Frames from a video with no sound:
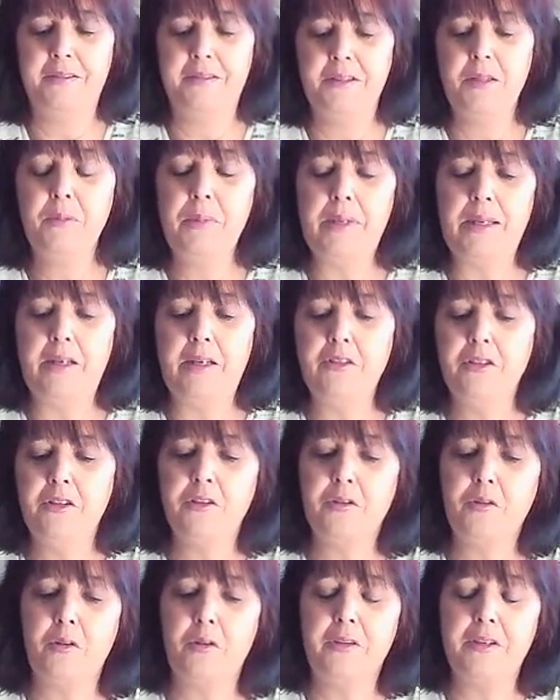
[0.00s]
somebody else
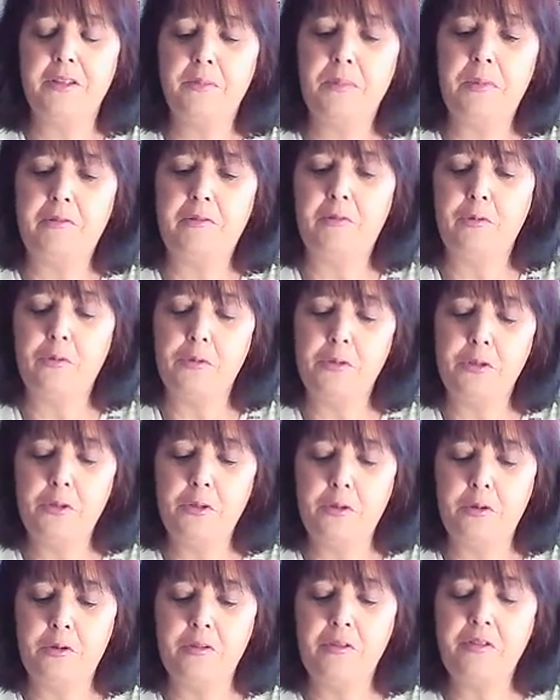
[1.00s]
just got this before
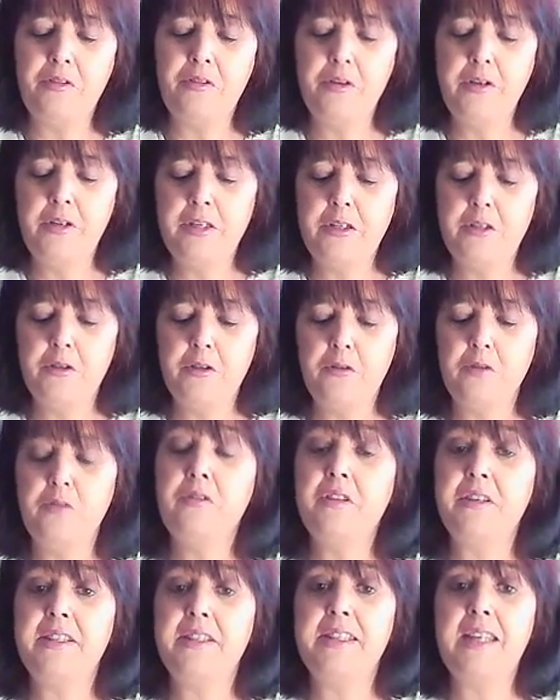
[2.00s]
too. 32,
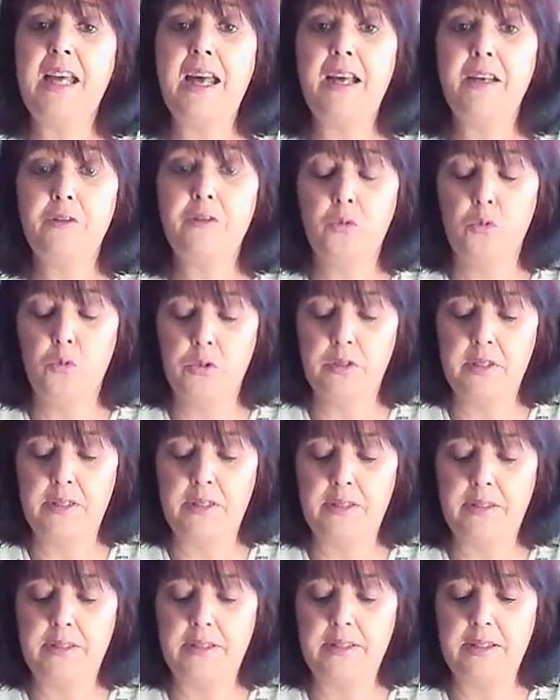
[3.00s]
the Star
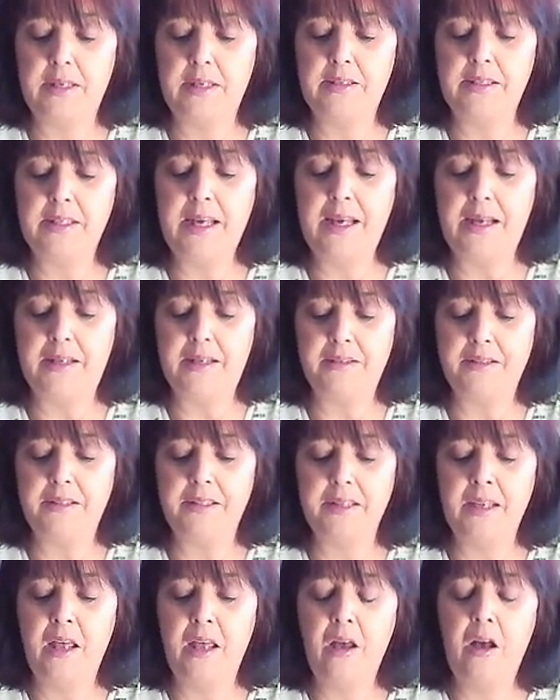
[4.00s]
Daughters
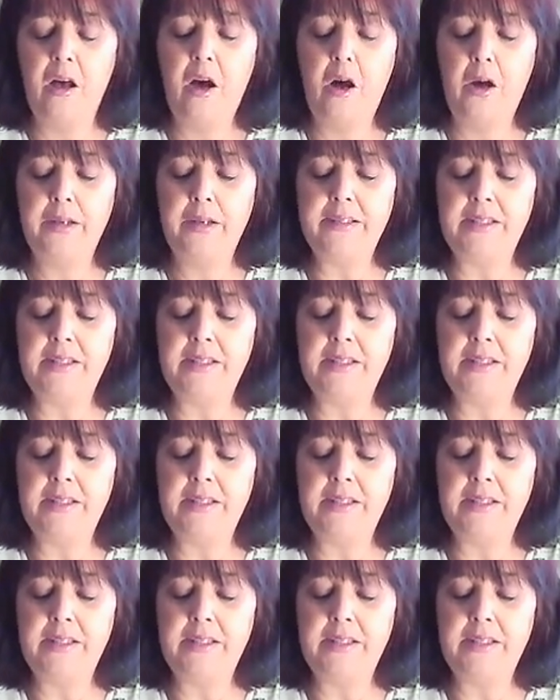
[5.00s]
Dance. I